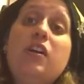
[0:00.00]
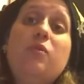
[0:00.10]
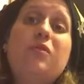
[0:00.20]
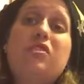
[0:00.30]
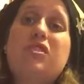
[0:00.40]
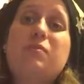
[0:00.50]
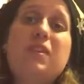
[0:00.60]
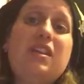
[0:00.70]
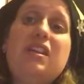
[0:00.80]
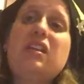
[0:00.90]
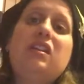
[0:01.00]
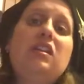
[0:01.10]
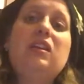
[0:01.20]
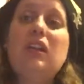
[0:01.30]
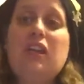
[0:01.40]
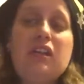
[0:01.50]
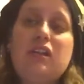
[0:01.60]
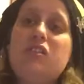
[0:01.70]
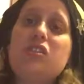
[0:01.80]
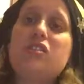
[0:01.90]
would just be,
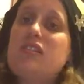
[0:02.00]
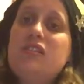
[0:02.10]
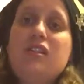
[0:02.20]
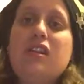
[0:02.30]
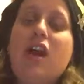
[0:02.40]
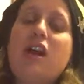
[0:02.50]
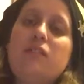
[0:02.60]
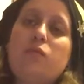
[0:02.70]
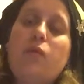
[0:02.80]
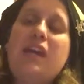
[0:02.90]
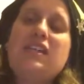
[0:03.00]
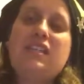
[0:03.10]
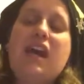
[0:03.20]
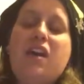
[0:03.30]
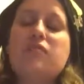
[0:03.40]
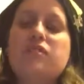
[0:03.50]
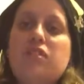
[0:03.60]
it's just not weighed down,